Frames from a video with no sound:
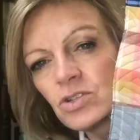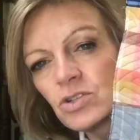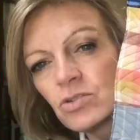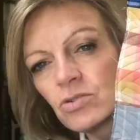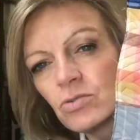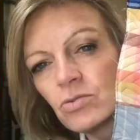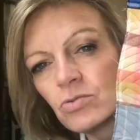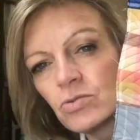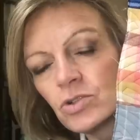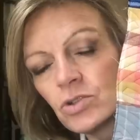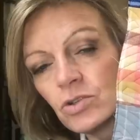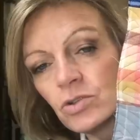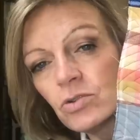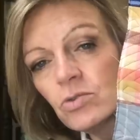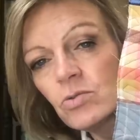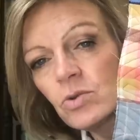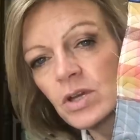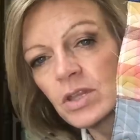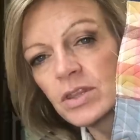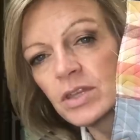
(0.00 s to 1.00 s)
you
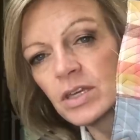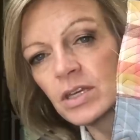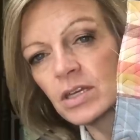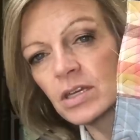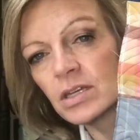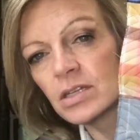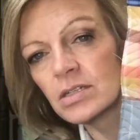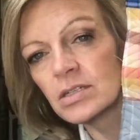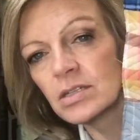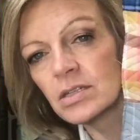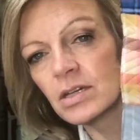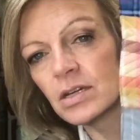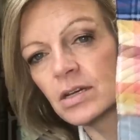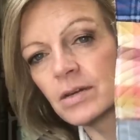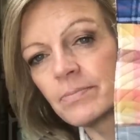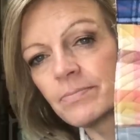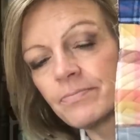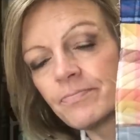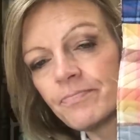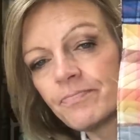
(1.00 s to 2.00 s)
do. I think it,
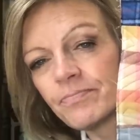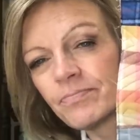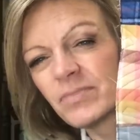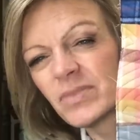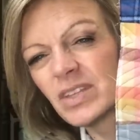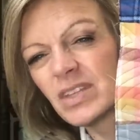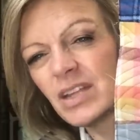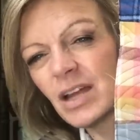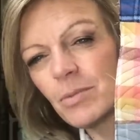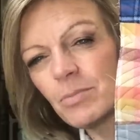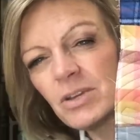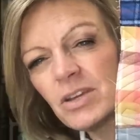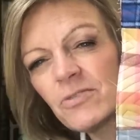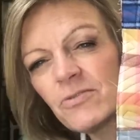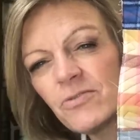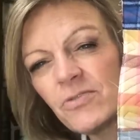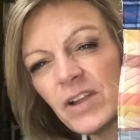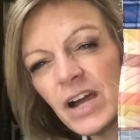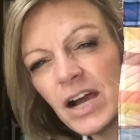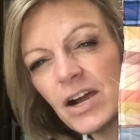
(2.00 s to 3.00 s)
um, not being
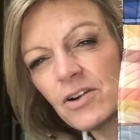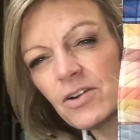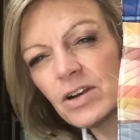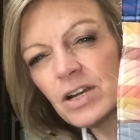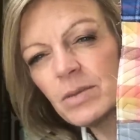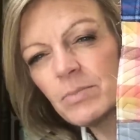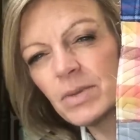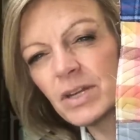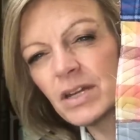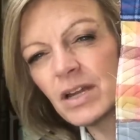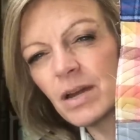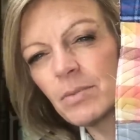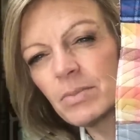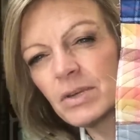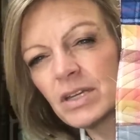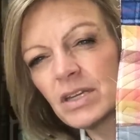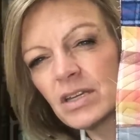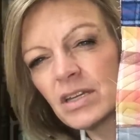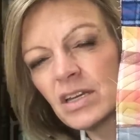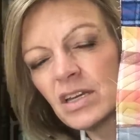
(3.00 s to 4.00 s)
flowery, but not
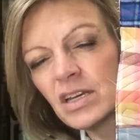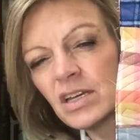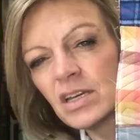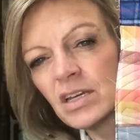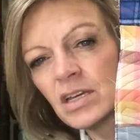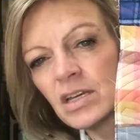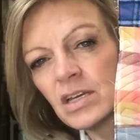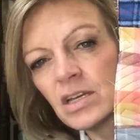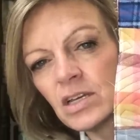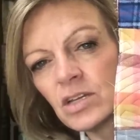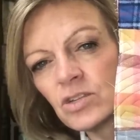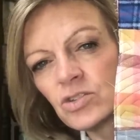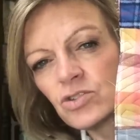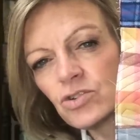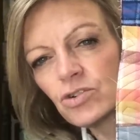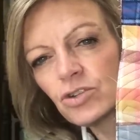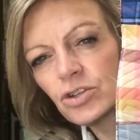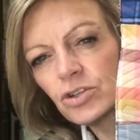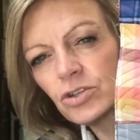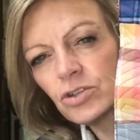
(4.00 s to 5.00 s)
being
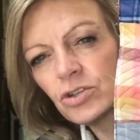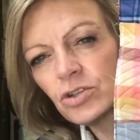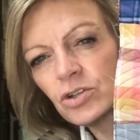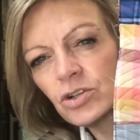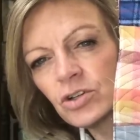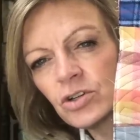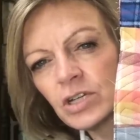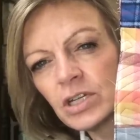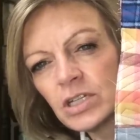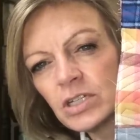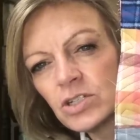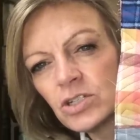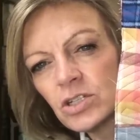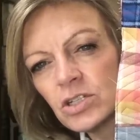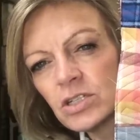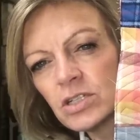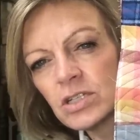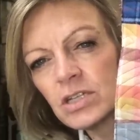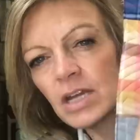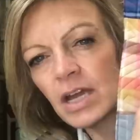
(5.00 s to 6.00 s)
circular, it
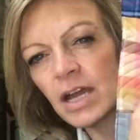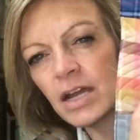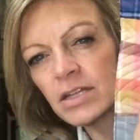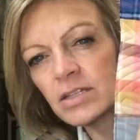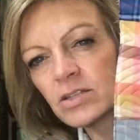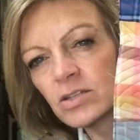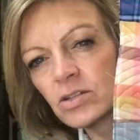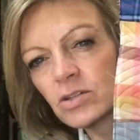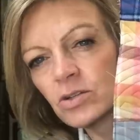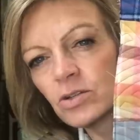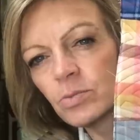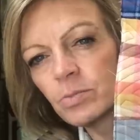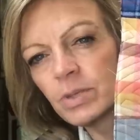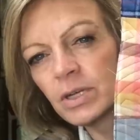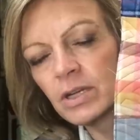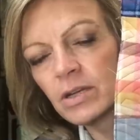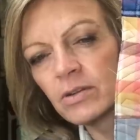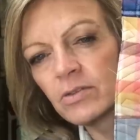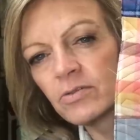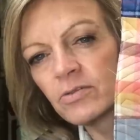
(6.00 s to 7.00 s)
just adds a little
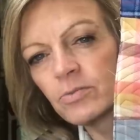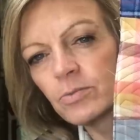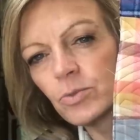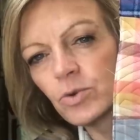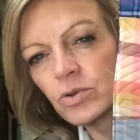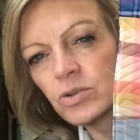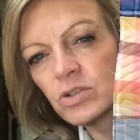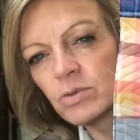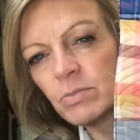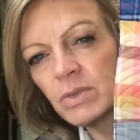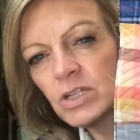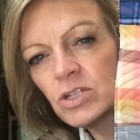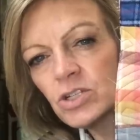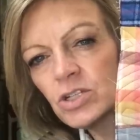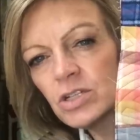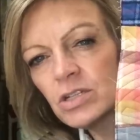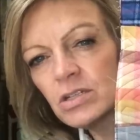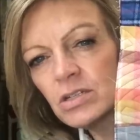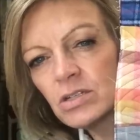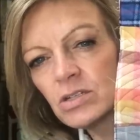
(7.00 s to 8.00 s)
bit of more
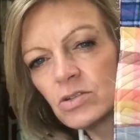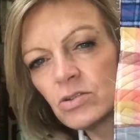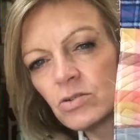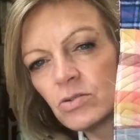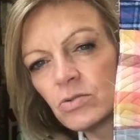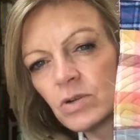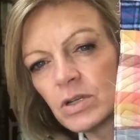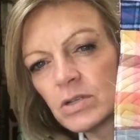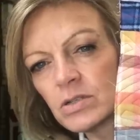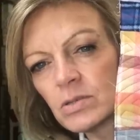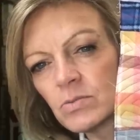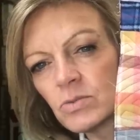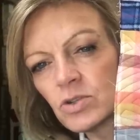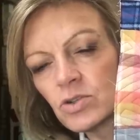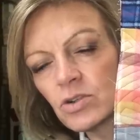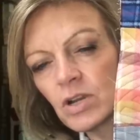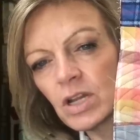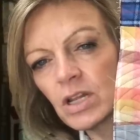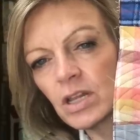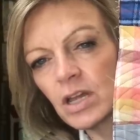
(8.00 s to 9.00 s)
dimension to uh, some
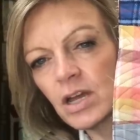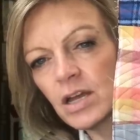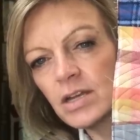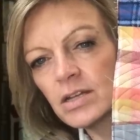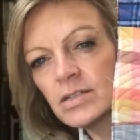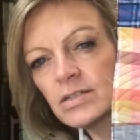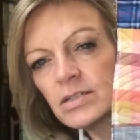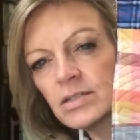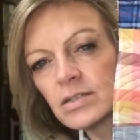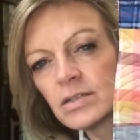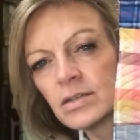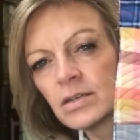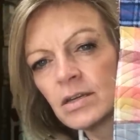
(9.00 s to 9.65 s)
straight lines